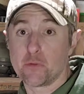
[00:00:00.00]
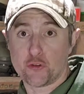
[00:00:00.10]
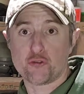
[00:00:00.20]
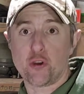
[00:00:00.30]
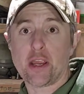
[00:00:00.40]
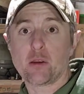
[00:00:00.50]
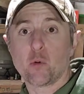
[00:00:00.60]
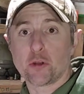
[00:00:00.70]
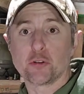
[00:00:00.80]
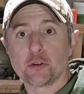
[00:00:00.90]
of the string
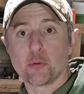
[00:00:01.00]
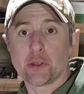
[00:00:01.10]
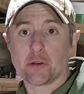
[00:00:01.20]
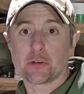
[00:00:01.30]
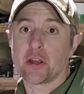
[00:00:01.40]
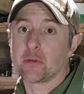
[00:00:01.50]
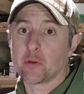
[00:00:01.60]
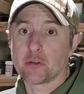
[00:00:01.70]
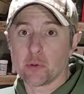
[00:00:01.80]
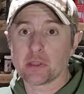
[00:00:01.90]
where you're doing the
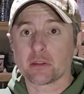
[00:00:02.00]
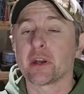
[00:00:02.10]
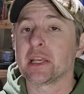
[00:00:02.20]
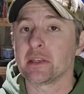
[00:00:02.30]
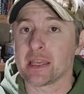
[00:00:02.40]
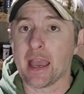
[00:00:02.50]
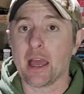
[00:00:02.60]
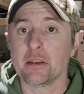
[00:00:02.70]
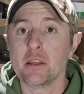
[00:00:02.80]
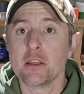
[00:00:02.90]
tightening
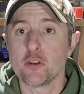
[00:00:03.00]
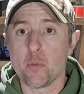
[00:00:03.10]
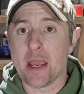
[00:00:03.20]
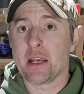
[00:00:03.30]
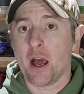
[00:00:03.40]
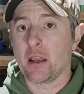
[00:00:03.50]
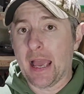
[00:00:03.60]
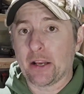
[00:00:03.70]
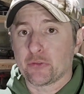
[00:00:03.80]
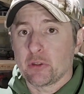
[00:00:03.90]
at. You may not
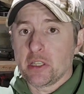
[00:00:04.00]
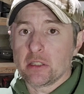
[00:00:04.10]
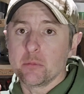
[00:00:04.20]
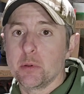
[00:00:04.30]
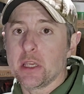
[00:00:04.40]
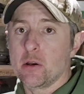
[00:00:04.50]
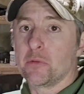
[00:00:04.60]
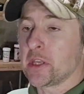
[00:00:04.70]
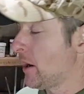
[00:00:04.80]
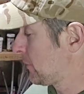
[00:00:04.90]
actually need to be
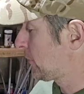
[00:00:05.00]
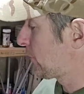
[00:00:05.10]
on the other